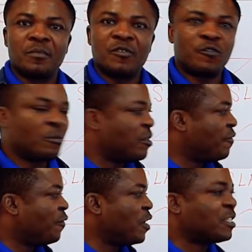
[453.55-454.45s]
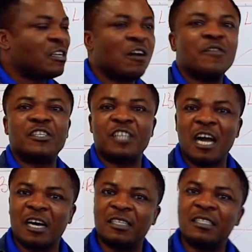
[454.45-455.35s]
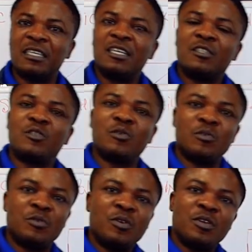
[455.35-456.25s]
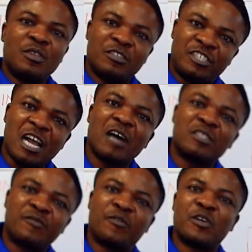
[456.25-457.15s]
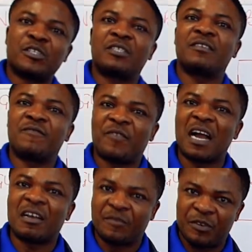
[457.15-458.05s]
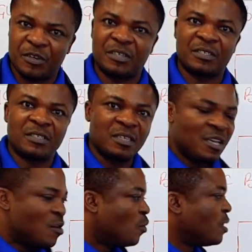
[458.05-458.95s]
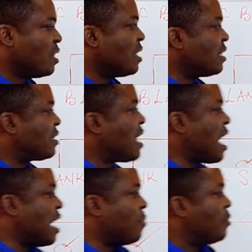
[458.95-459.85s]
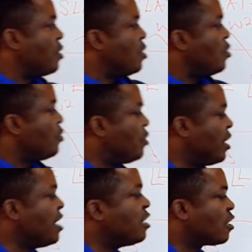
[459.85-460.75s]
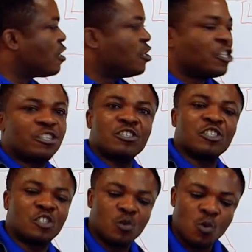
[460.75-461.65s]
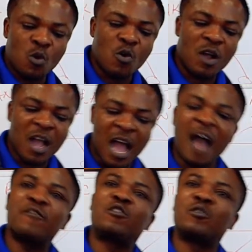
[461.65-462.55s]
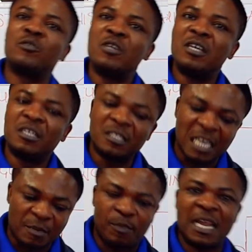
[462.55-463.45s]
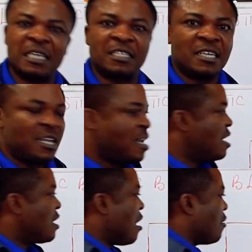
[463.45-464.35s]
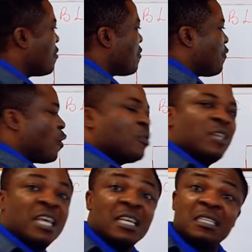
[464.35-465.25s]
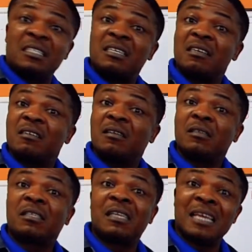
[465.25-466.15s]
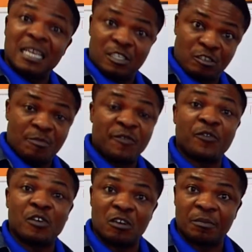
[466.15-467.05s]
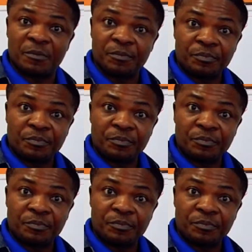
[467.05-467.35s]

from the first day of a child to the child's first 5 years. Within this time, these conditions will have to take place. Now, for these slates to be filled up,